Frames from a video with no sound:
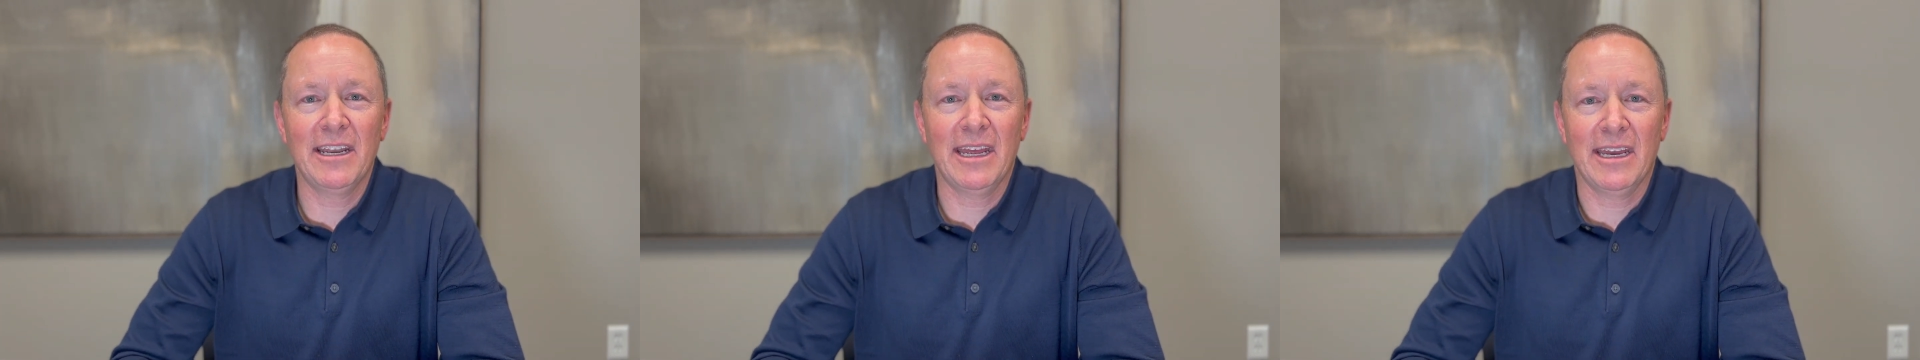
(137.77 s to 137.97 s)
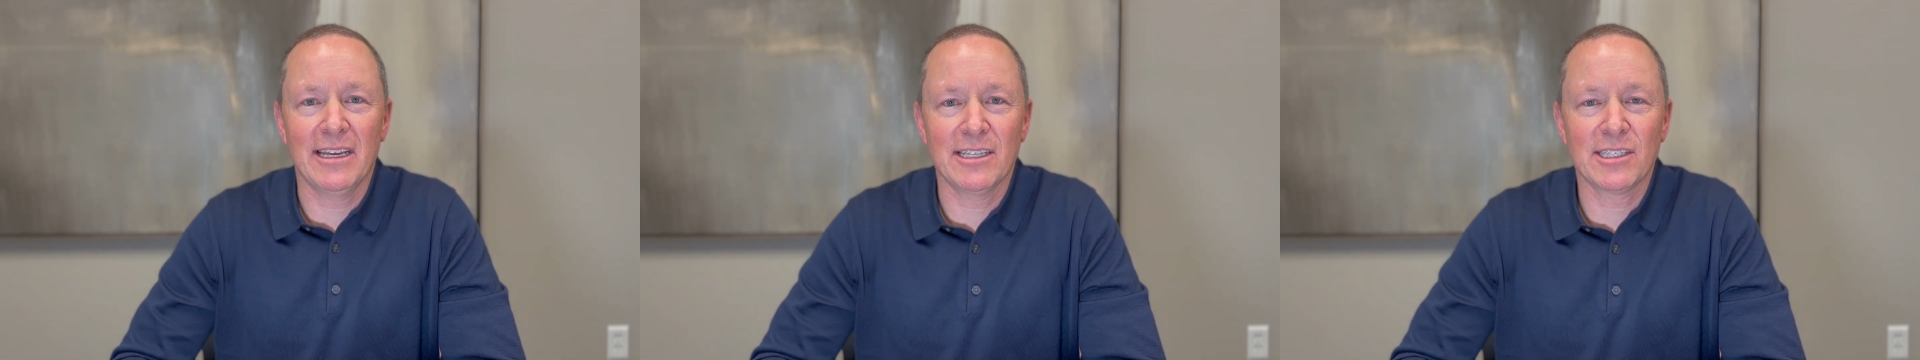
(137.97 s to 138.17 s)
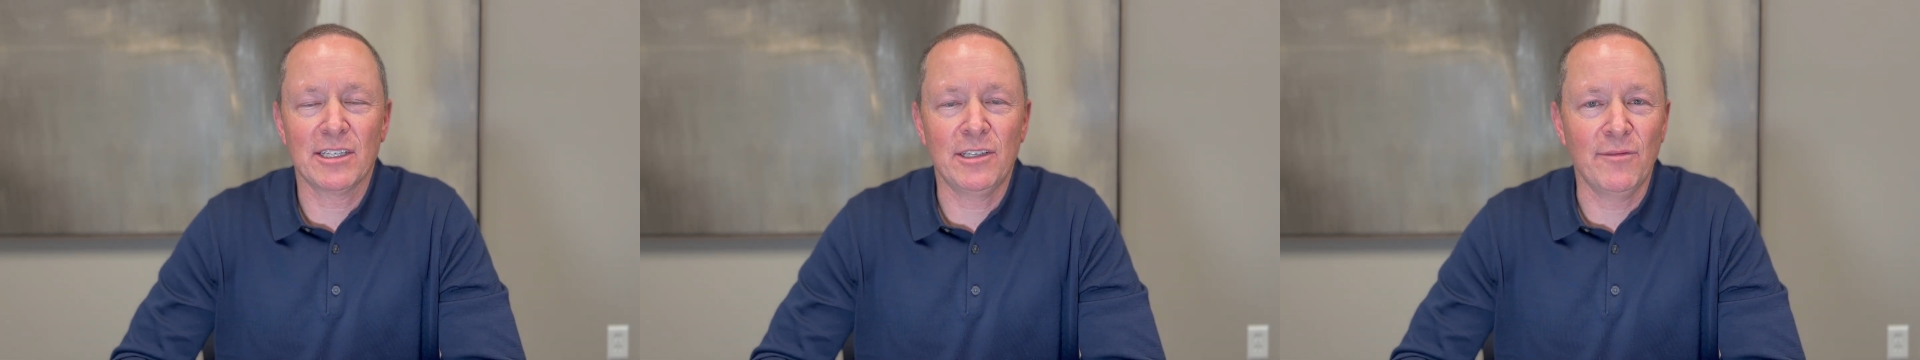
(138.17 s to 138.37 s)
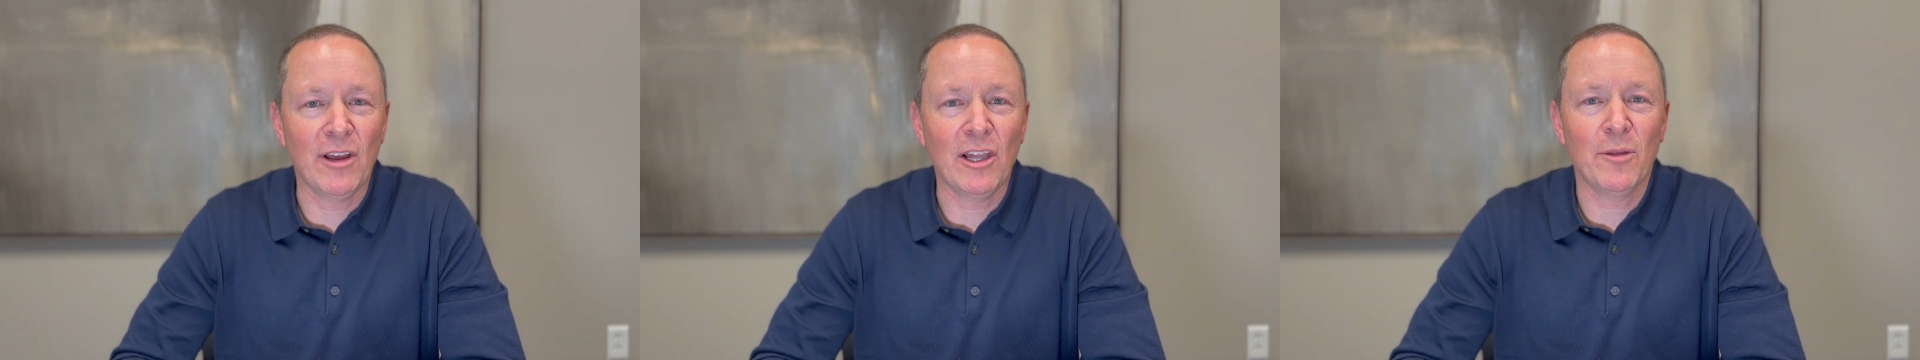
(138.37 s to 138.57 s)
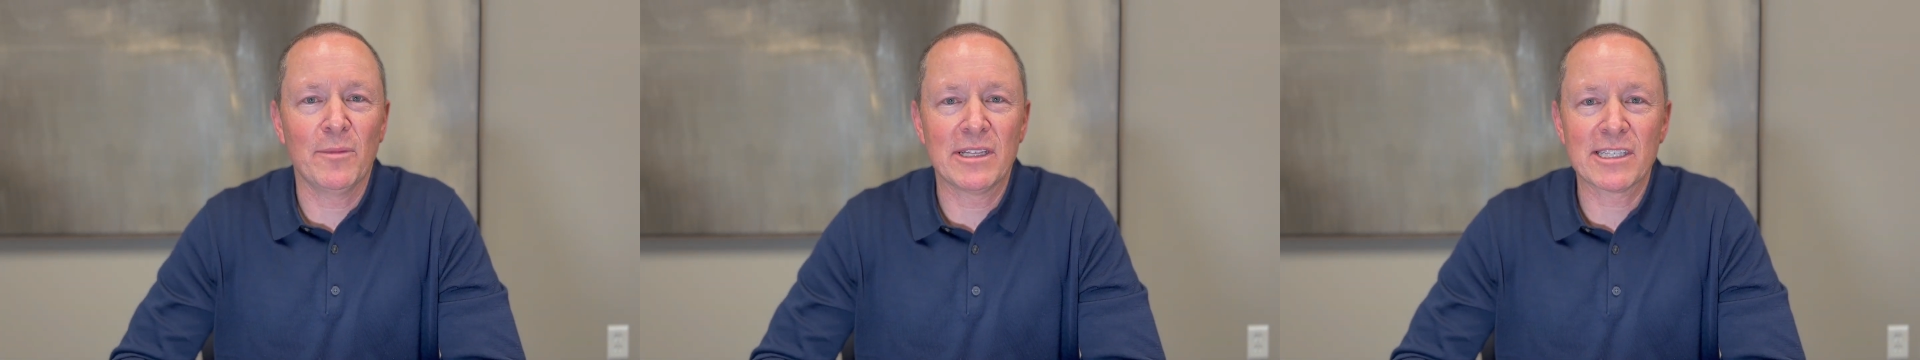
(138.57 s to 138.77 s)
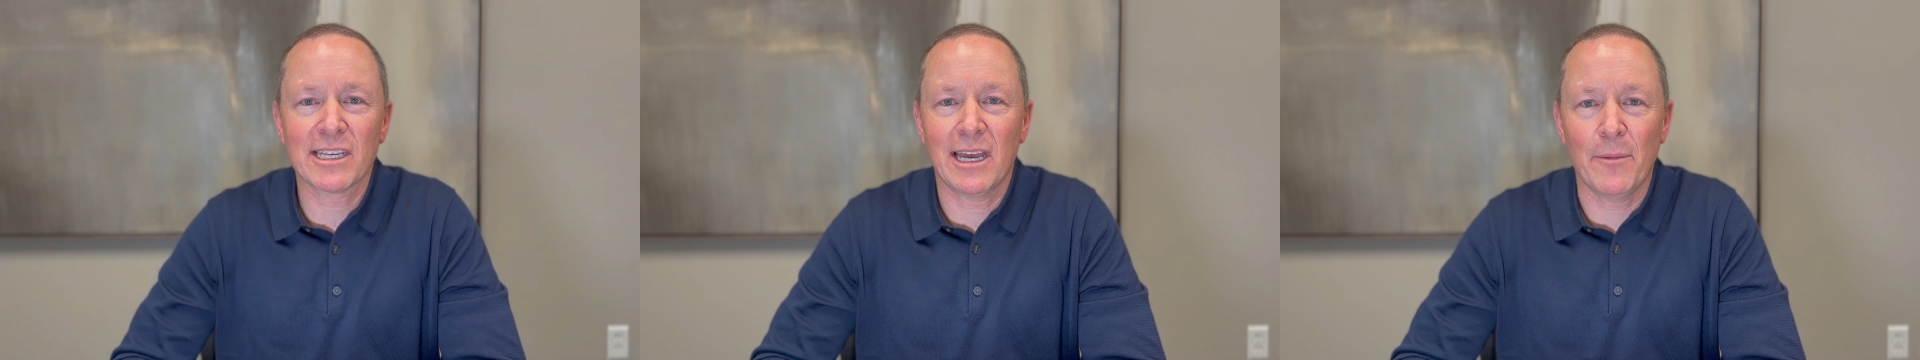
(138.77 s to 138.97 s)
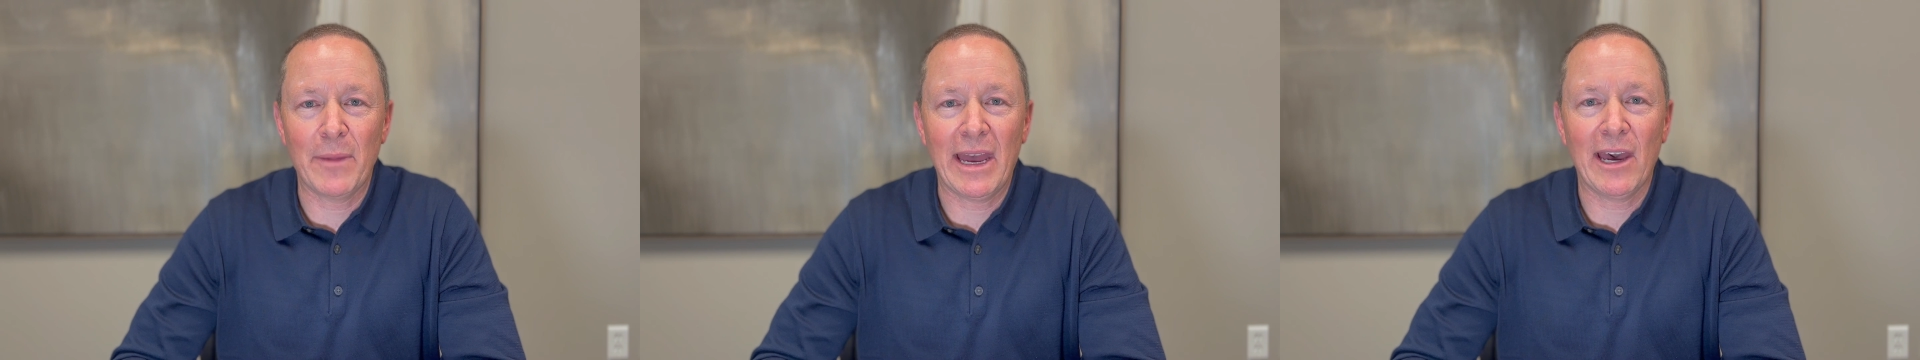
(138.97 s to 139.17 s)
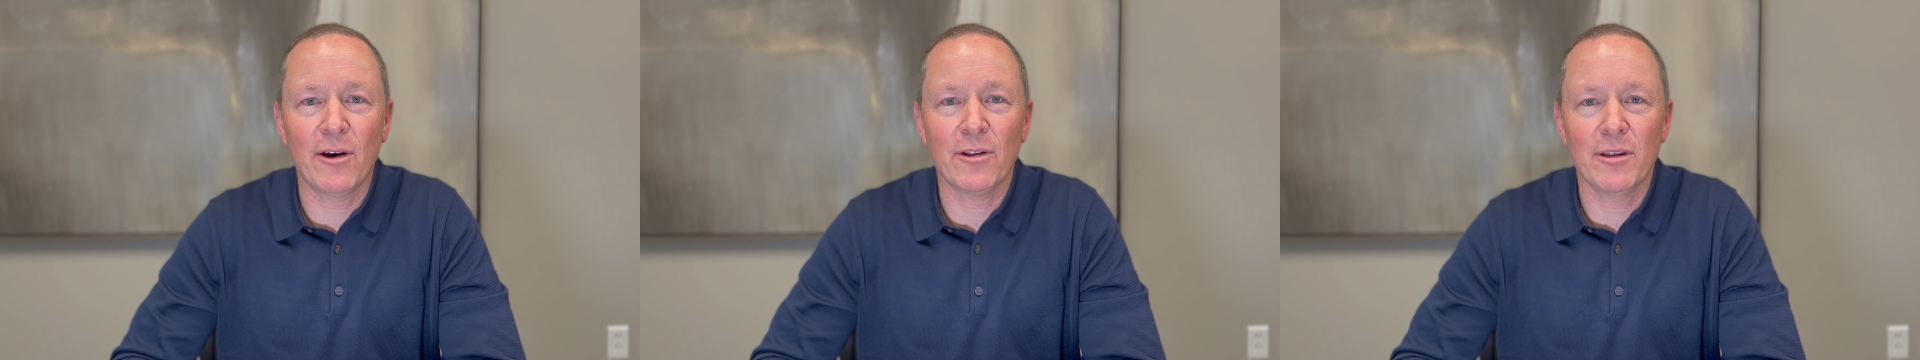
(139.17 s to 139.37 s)
as developments come
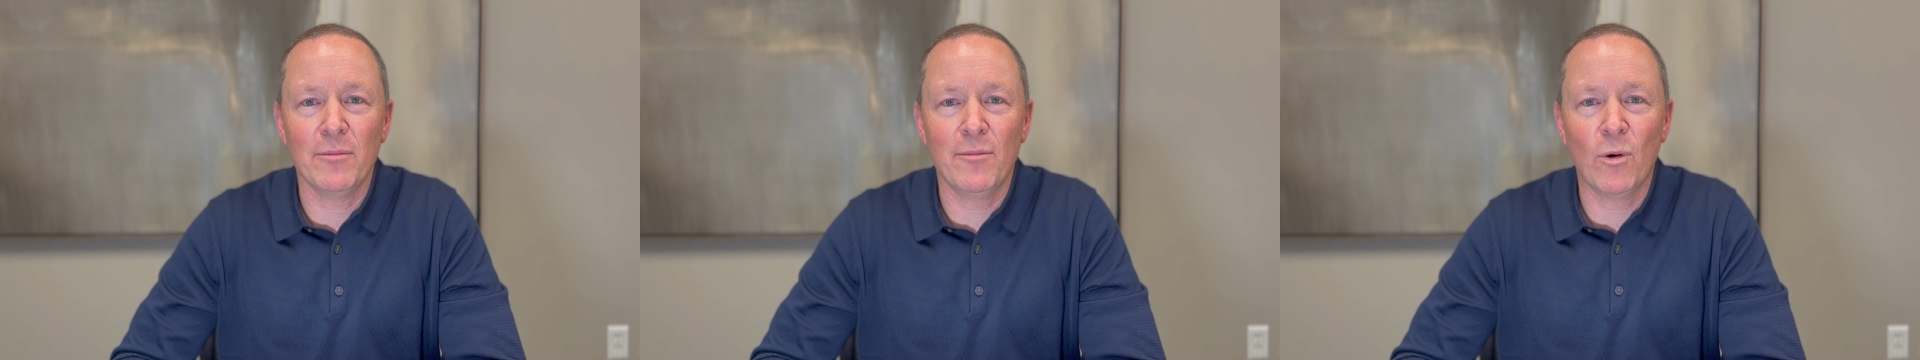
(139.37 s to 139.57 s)
out,